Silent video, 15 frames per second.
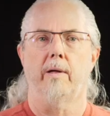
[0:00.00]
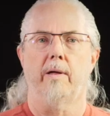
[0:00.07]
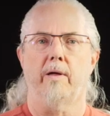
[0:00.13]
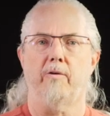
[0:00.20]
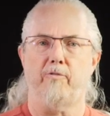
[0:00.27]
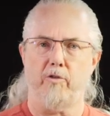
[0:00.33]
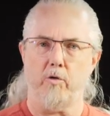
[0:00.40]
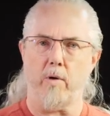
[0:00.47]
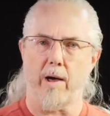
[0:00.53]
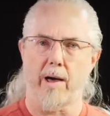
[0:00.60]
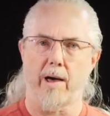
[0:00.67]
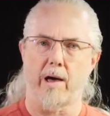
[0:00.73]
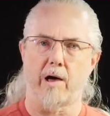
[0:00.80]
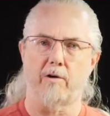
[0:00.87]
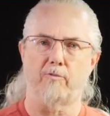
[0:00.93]
If you
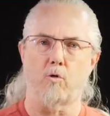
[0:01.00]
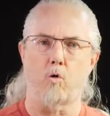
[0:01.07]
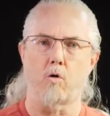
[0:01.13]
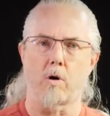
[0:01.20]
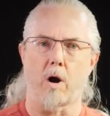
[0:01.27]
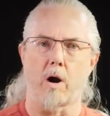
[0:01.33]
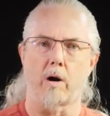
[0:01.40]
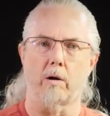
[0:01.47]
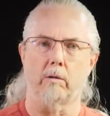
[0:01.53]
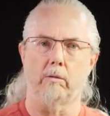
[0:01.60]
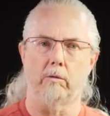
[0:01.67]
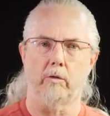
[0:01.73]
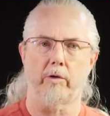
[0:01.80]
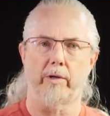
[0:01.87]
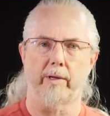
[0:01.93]
have or are
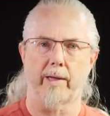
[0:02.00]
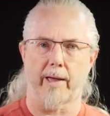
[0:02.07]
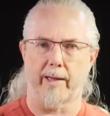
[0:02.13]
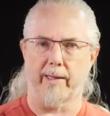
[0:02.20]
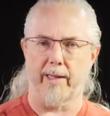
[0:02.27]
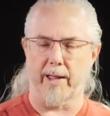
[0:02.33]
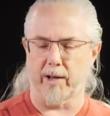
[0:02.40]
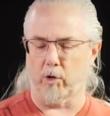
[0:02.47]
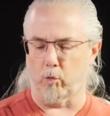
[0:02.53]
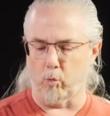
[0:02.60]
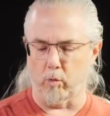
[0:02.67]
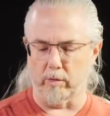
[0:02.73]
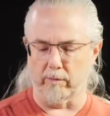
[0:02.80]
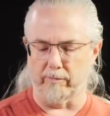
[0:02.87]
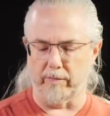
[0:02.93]
looking at getting
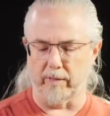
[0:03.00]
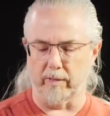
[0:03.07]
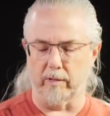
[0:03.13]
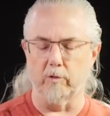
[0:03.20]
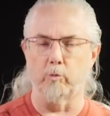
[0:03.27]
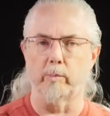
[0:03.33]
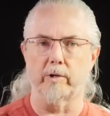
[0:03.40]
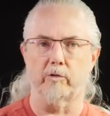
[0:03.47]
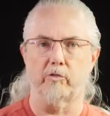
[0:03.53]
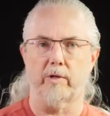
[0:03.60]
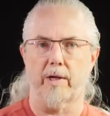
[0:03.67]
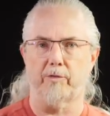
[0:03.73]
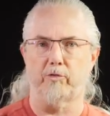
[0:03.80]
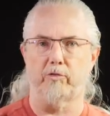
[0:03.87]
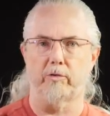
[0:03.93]
one of the Lumix
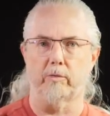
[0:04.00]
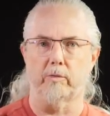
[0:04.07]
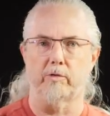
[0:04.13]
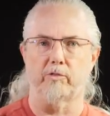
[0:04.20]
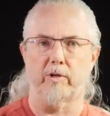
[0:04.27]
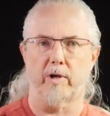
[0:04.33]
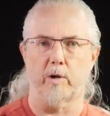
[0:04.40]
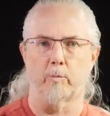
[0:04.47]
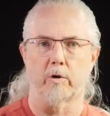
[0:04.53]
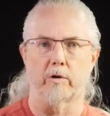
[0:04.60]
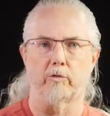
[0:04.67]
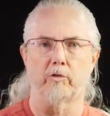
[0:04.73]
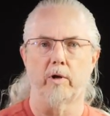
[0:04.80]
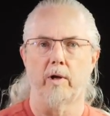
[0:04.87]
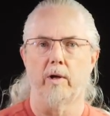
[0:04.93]
S series
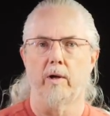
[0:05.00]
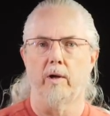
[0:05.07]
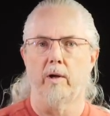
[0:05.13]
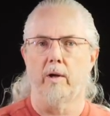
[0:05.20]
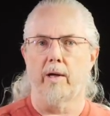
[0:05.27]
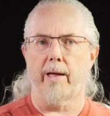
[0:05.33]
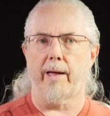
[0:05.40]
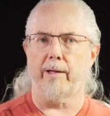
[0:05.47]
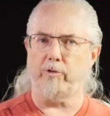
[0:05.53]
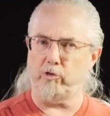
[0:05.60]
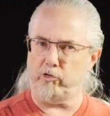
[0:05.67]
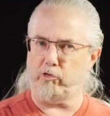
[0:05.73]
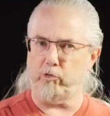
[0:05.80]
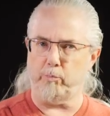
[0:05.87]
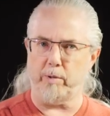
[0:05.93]
cameras and you
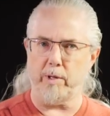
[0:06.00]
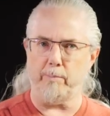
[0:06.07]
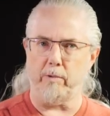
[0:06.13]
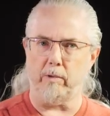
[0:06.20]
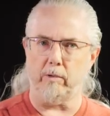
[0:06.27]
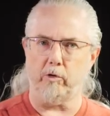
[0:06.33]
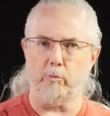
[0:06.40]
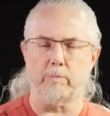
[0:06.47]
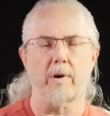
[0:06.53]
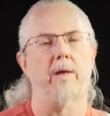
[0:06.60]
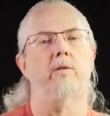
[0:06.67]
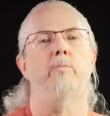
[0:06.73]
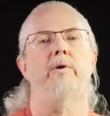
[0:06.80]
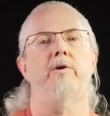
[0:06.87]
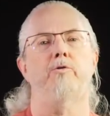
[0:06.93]
shoot people, you'd
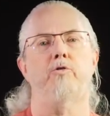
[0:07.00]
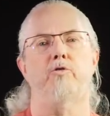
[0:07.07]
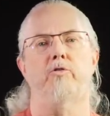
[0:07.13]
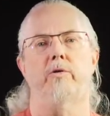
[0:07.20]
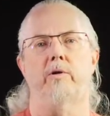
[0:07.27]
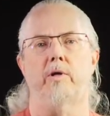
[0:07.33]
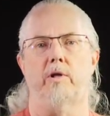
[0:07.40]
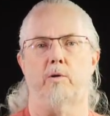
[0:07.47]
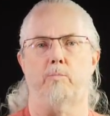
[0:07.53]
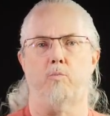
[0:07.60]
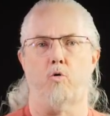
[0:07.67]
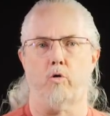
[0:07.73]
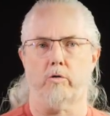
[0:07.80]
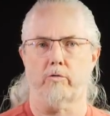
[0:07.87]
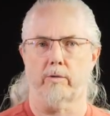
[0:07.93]
probably be interested in a
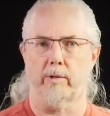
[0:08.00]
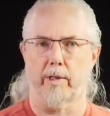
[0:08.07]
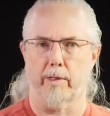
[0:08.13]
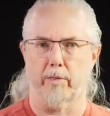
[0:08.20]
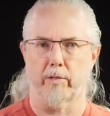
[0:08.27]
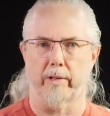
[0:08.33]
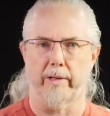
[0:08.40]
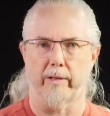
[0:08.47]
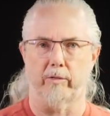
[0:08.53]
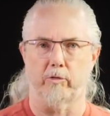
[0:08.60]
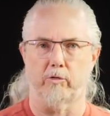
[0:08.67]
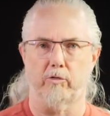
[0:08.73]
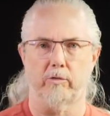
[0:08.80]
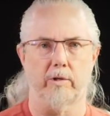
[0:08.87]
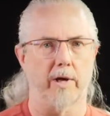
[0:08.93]
portrait length
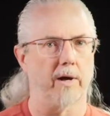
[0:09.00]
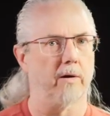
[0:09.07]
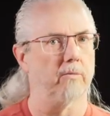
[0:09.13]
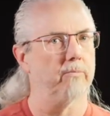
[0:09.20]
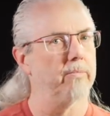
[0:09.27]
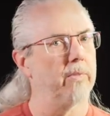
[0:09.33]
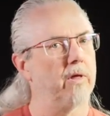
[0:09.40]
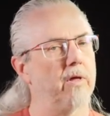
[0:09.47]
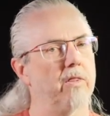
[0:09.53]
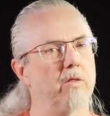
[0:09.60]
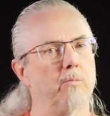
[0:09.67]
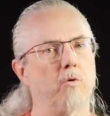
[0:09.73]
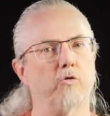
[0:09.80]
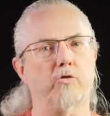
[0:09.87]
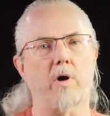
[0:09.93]
lens. Now,
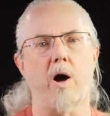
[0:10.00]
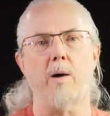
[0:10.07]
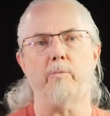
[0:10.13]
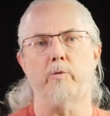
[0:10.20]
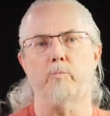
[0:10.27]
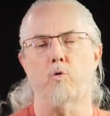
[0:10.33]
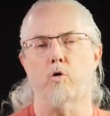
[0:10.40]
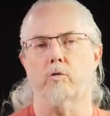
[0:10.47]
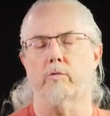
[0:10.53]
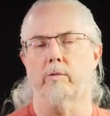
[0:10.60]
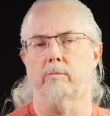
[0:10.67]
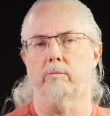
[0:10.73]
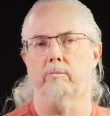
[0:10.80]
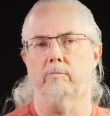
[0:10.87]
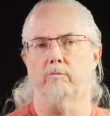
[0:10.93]
the most common
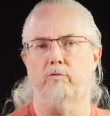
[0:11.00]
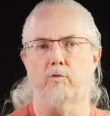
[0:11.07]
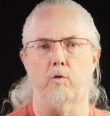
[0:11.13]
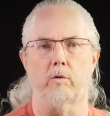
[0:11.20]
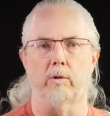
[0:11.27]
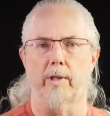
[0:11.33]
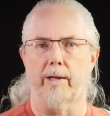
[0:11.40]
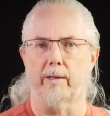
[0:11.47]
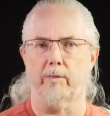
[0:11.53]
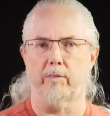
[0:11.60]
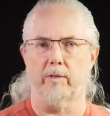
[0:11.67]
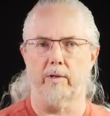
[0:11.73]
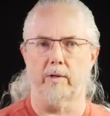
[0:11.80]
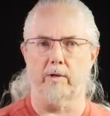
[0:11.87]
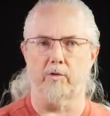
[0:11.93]
portrait focal
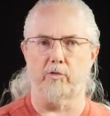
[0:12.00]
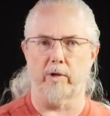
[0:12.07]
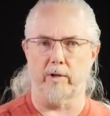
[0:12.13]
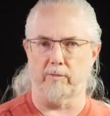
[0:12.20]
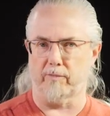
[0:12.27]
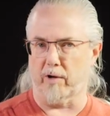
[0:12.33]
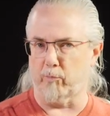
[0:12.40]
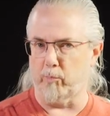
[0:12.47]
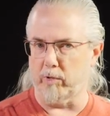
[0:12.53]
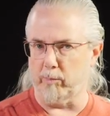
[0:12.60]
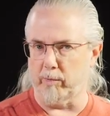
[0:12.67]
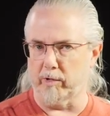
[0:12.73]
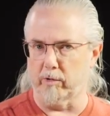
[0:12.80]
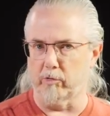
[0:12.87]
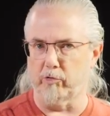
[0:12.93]
length is 85
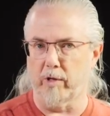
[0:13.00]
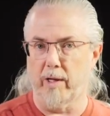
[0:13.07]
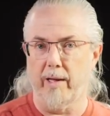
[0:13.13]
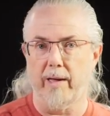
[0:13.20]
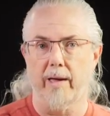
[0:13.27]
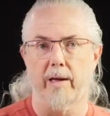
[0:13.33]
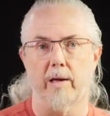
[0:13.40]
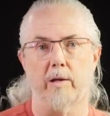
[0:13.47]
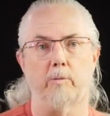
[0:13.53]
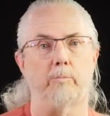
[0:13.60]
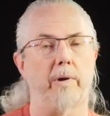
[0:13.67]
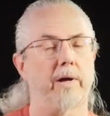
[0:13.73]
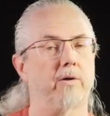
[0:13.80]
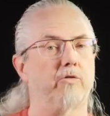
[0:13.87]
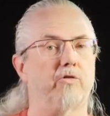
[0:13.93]
millimeters, and
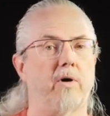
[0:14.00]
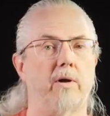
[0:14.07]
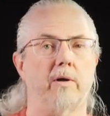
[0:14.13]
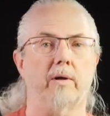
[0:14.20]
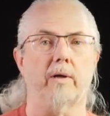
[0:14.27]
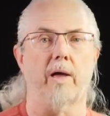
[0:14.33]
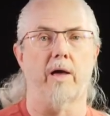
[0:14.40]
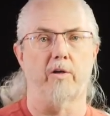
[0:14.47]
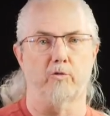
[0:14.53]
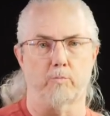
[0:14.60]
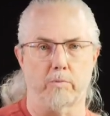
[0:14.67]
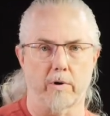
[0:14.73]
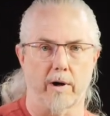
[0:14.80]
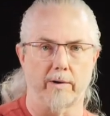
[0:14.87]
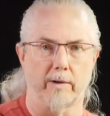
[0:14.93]
Panasonic has
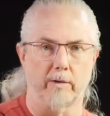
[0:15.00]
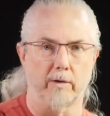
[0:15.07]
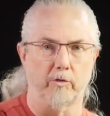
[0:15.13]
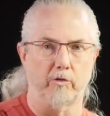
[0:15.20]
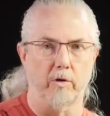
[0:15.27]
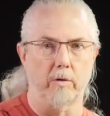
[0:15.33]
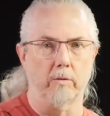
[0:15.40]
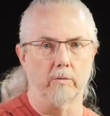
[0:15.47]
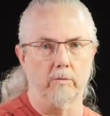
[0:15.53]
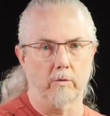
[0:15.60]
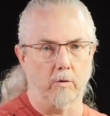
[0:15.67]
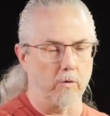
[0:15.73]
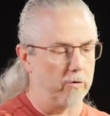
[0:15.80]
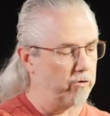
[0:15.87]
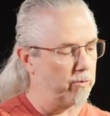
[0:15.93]
brought out its own,
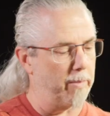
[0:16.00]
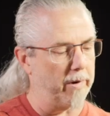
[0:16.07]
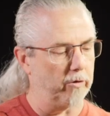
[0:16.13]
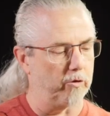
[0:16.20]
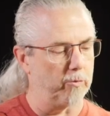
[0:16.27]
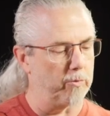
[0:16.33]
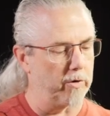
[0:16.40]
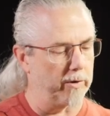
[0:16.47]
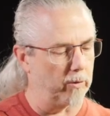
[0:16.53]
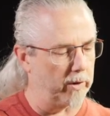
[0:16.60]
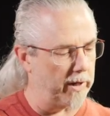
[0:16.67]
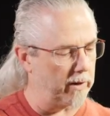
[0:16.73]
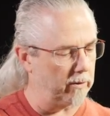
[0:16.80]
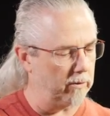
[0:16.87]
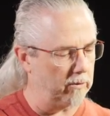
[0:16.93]
or is about to bring one
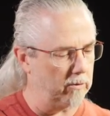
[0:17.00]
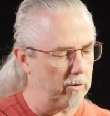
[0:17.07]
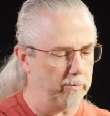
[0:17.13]
out,